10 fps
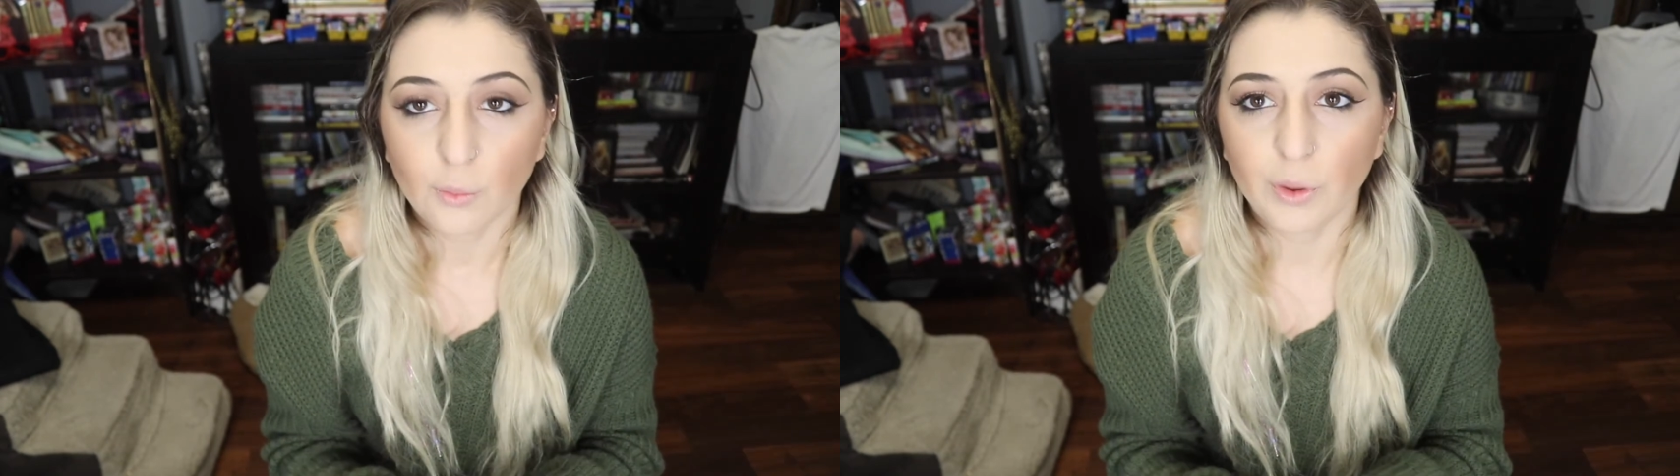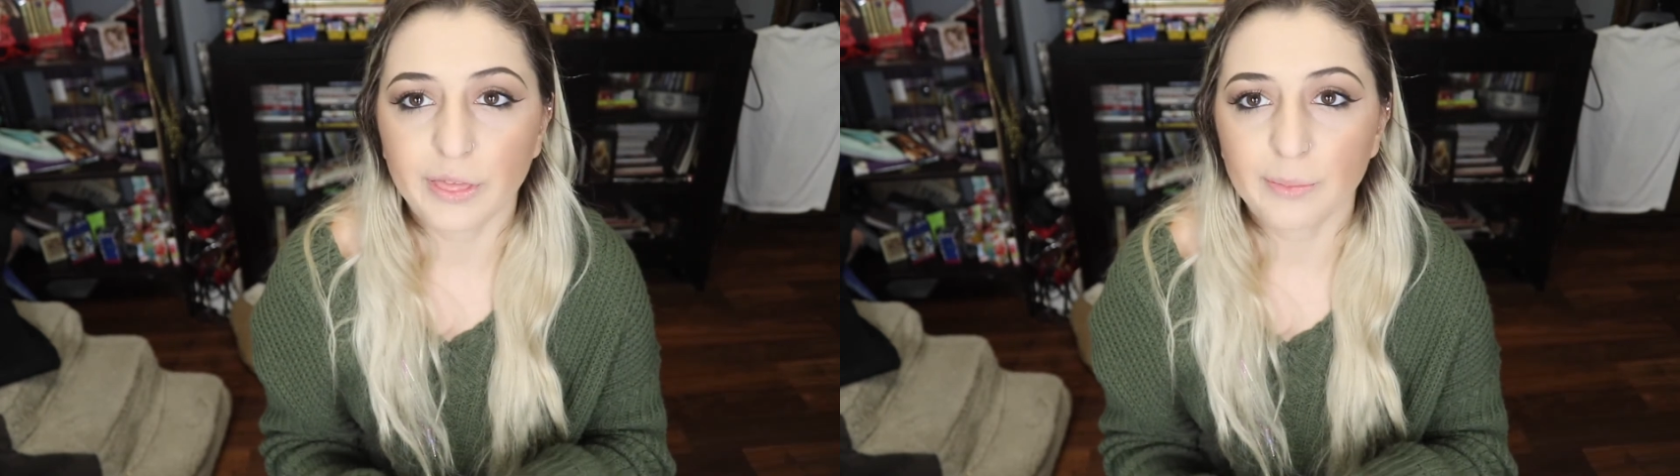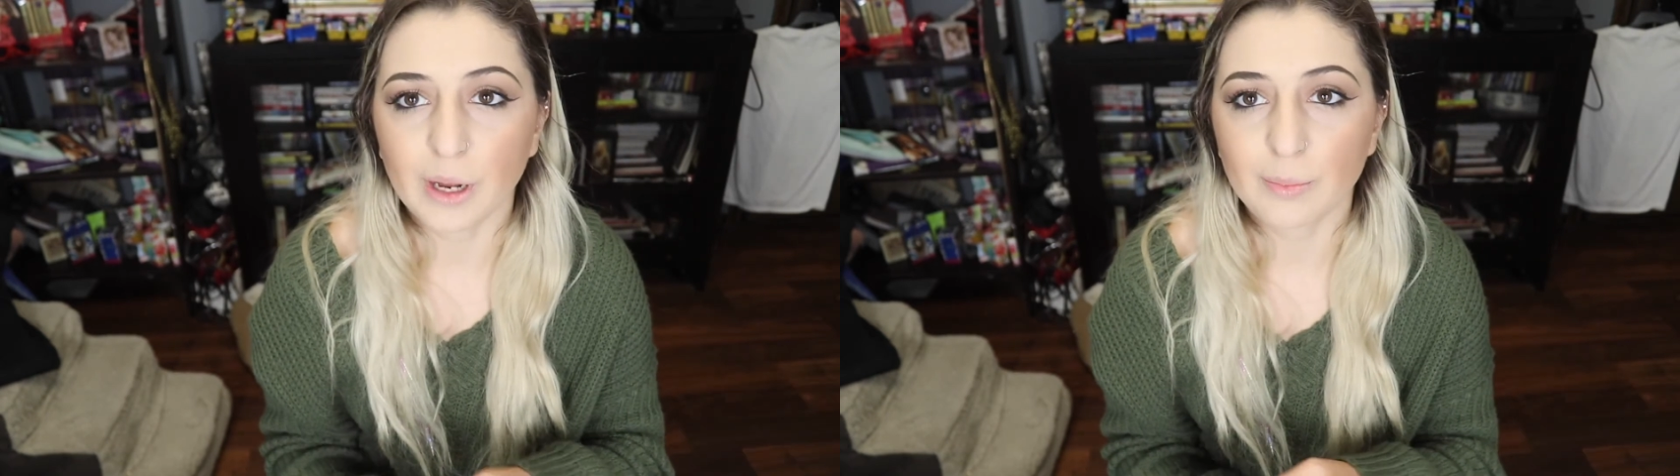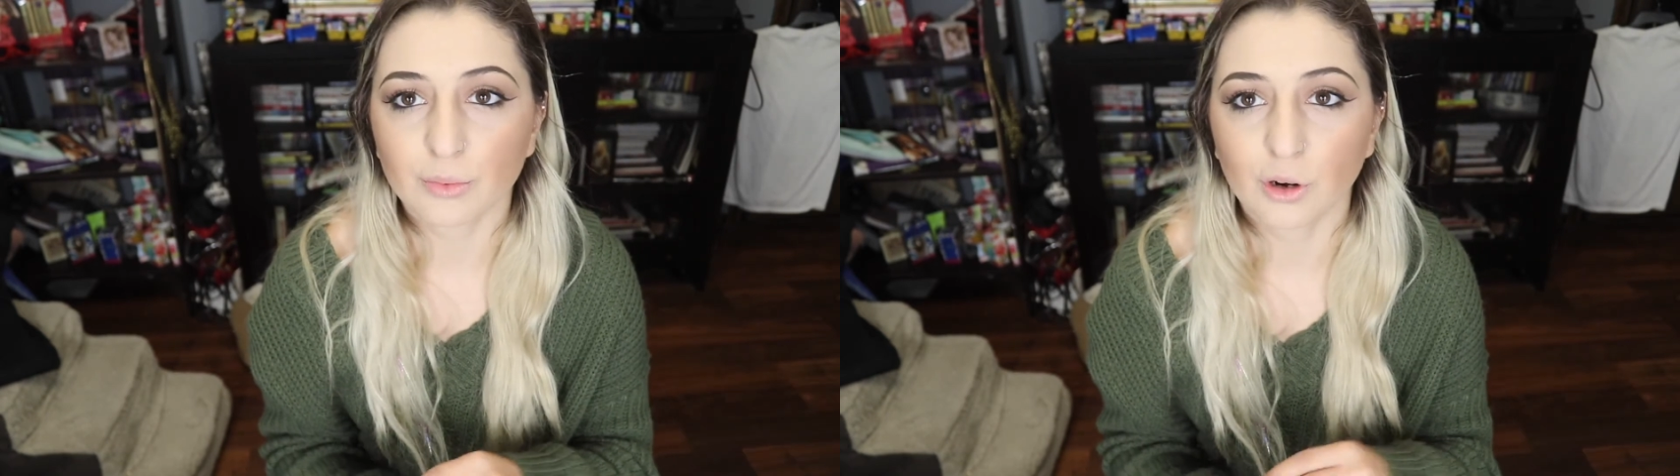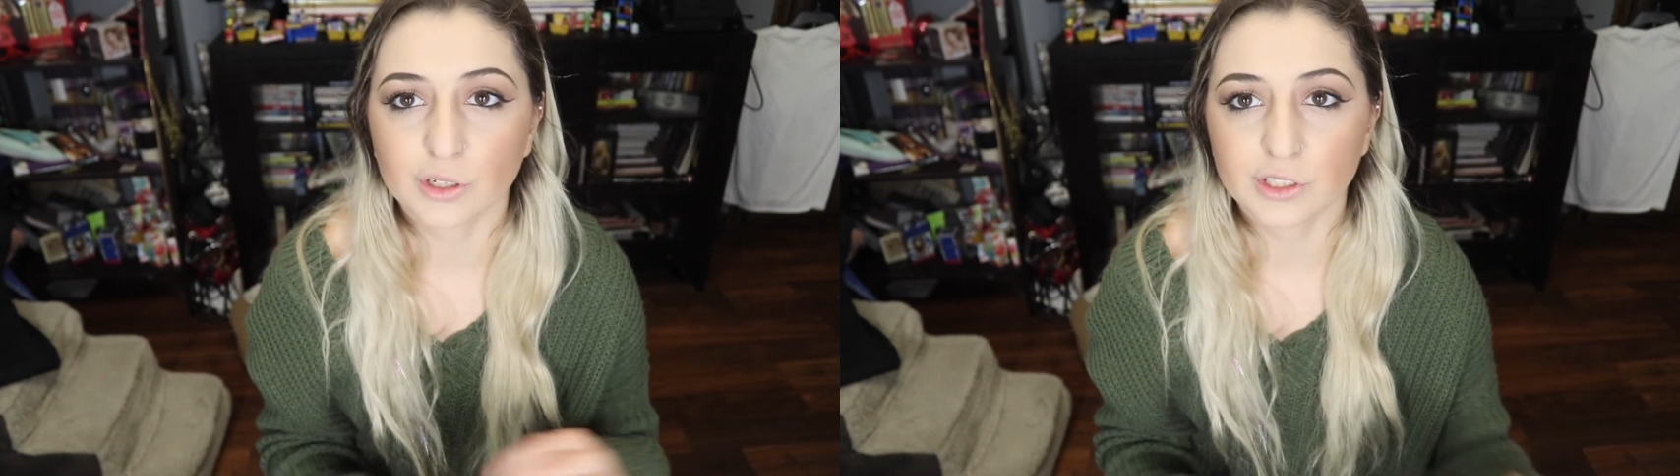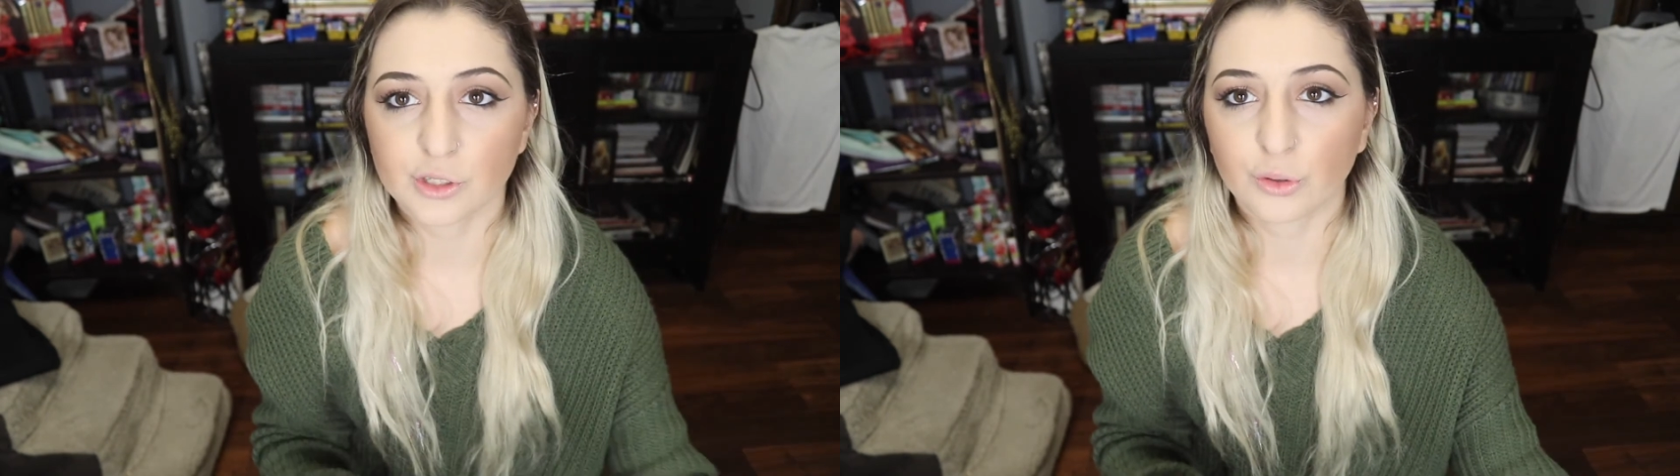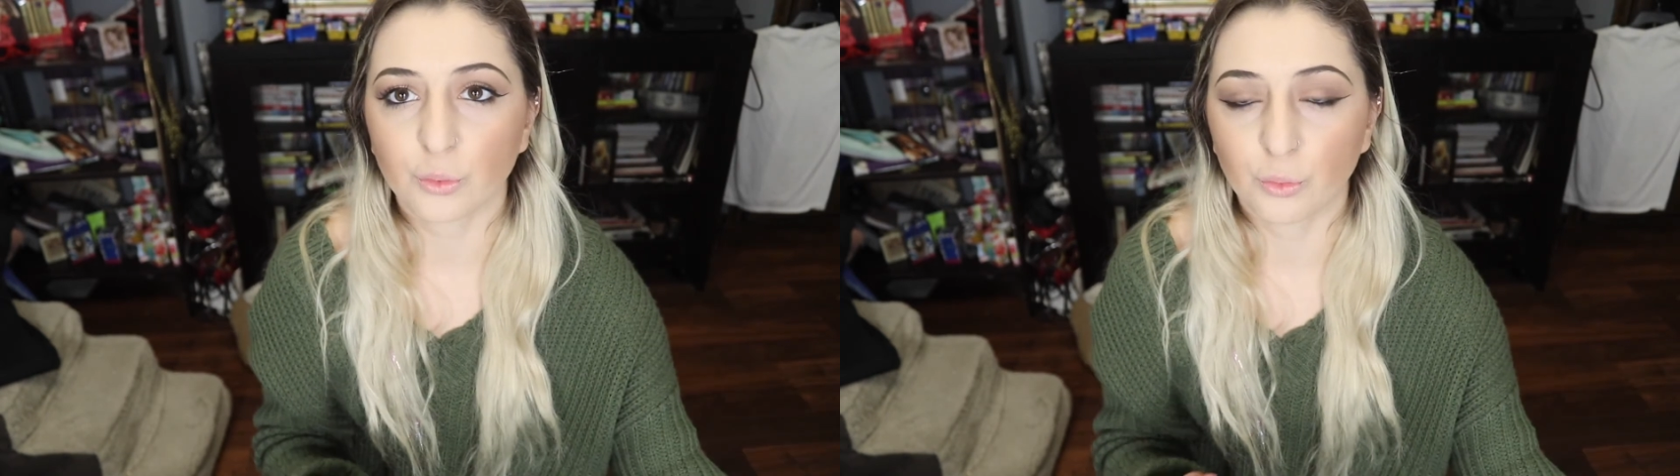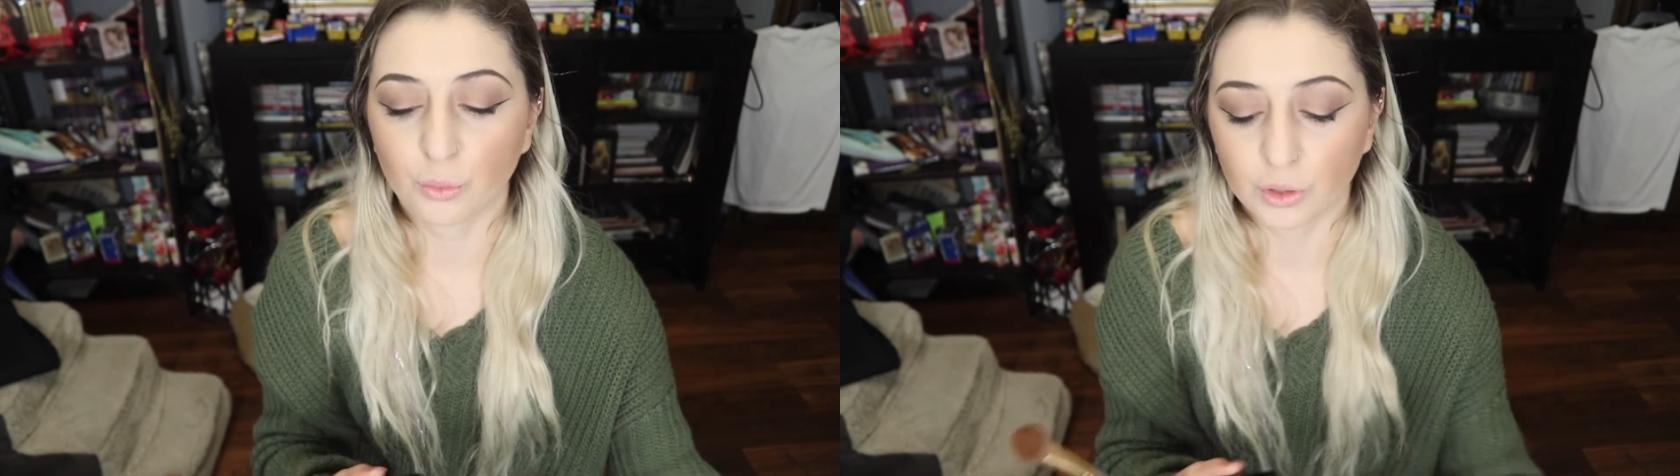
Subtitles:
with my bronzer